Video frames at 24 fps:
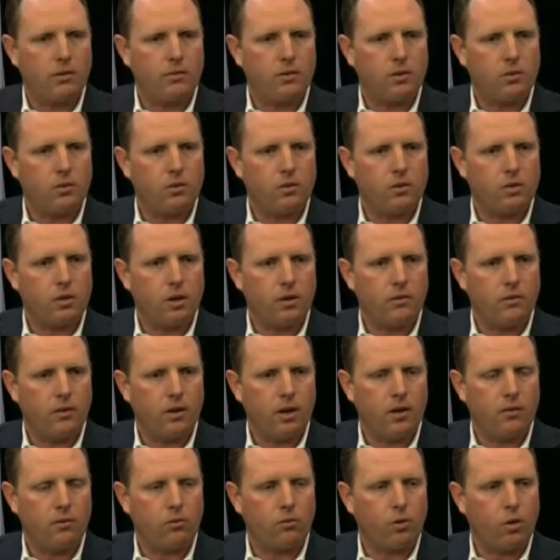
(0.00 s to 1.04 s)
to
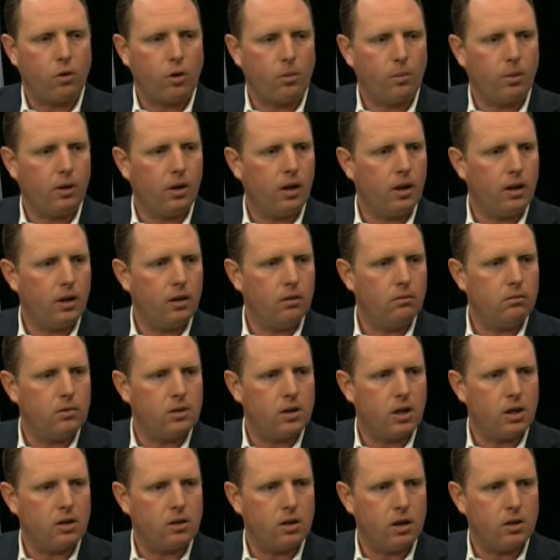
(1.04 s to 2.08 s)
they have a role to play in
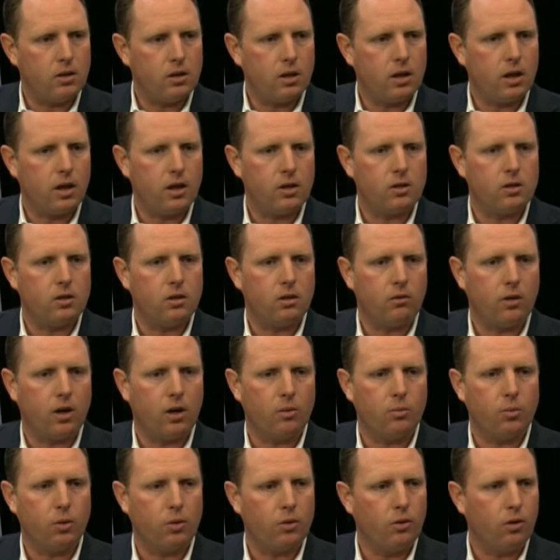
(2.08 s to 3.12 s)
sex education
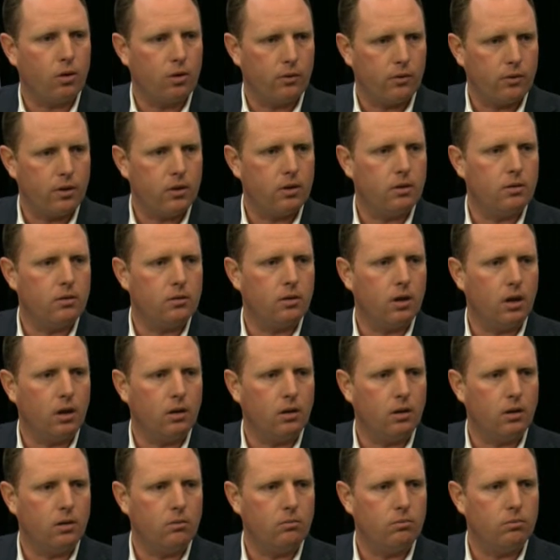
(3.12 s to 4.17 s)
around pornography
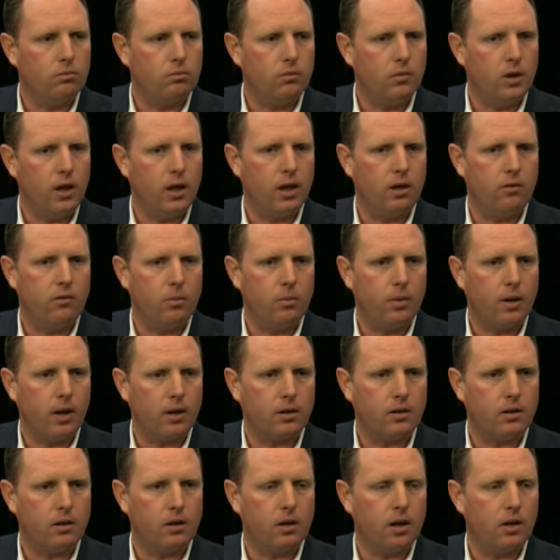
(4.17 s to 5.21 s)
and the negative
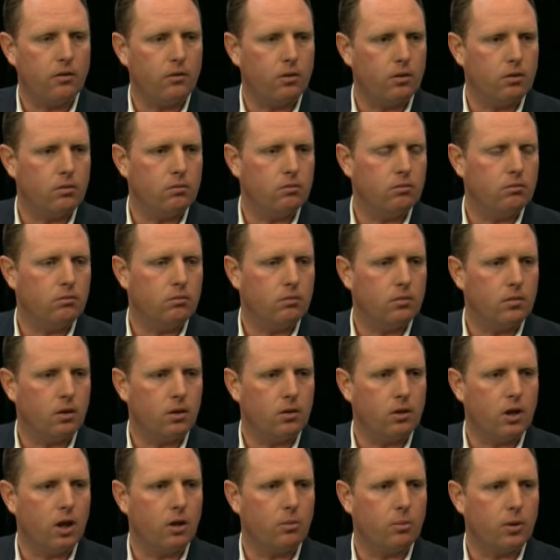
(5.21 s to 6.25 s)
impact it can have on
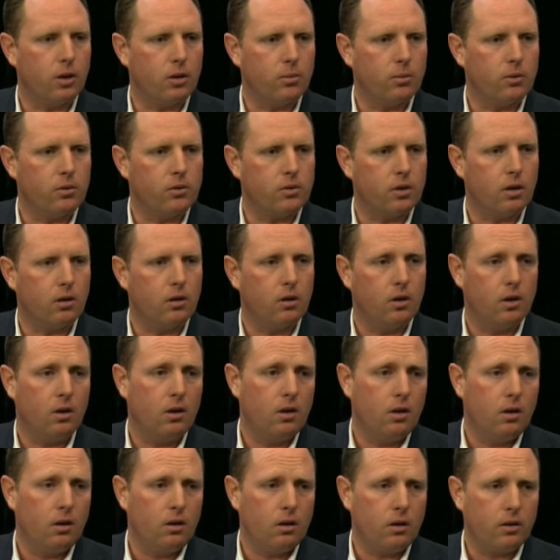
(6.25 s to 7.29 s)
young people. So
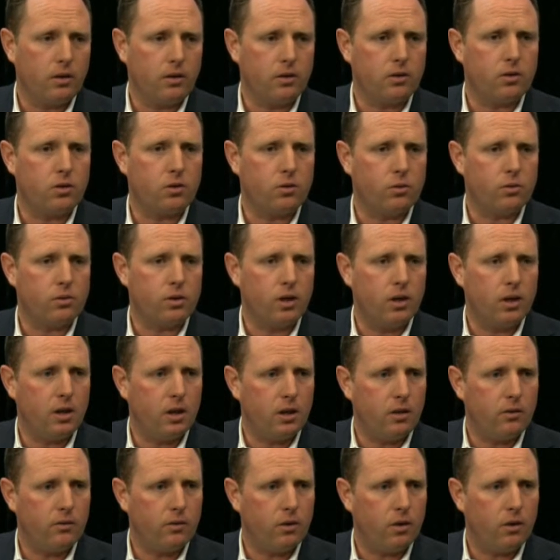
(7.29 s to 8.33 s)
I think the schools need to
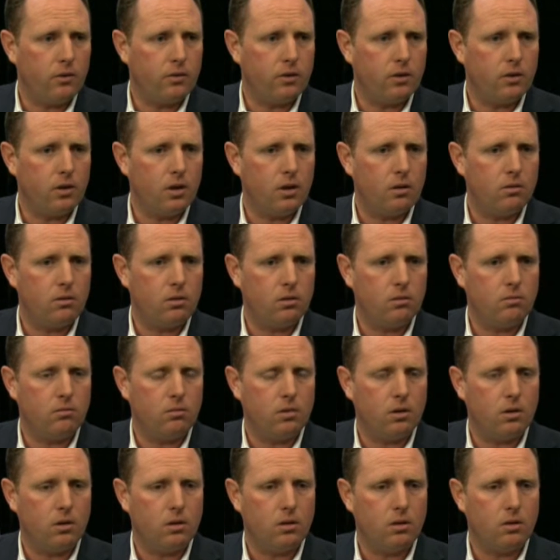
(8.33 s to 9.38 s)
get involved in there.
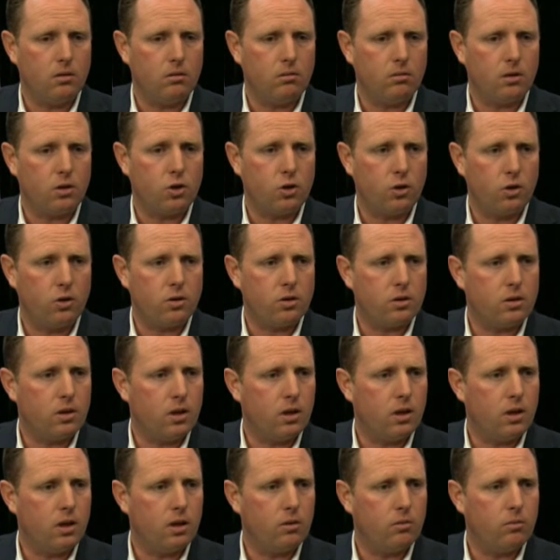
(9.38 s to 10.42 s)
The churches
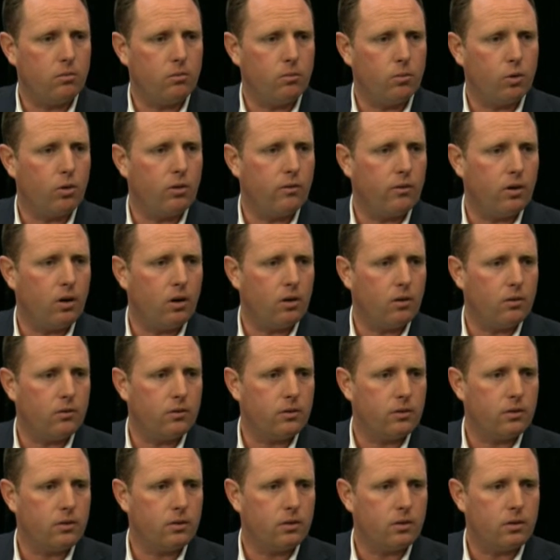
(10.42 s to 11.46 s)
need to get more
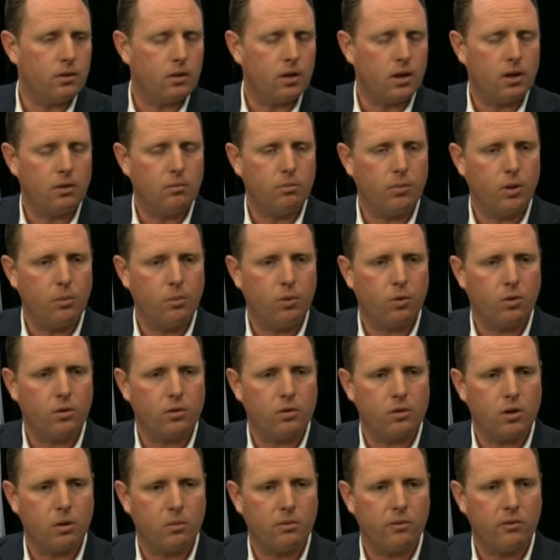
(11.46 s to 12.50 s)
involved and be more on
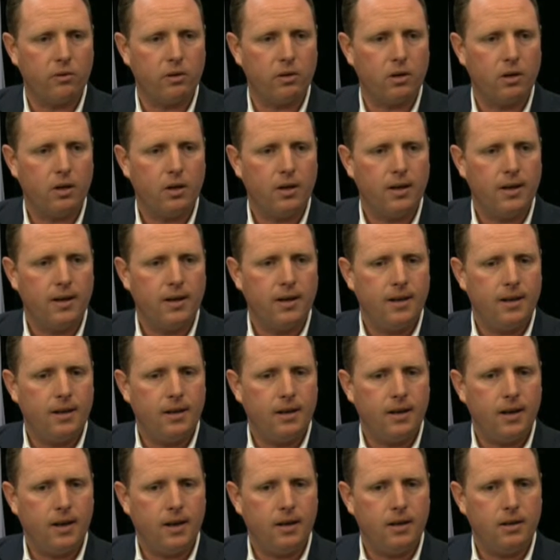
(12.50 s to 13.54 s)
top of it.
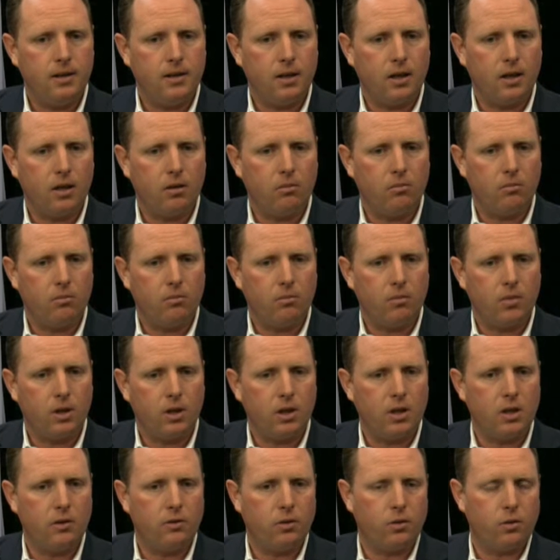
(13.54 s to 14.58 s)
And
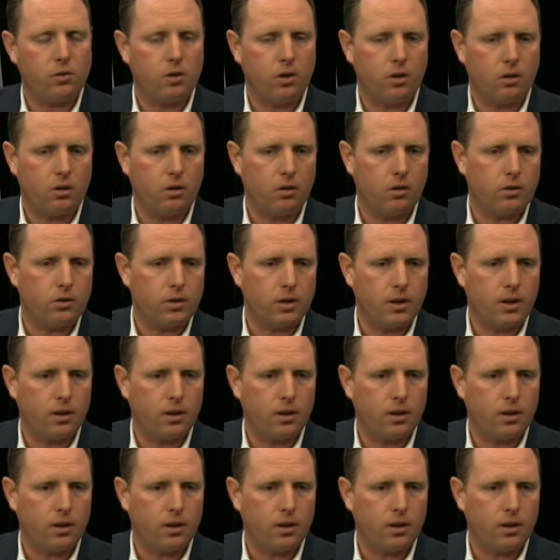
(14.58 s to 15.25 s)
then you've also got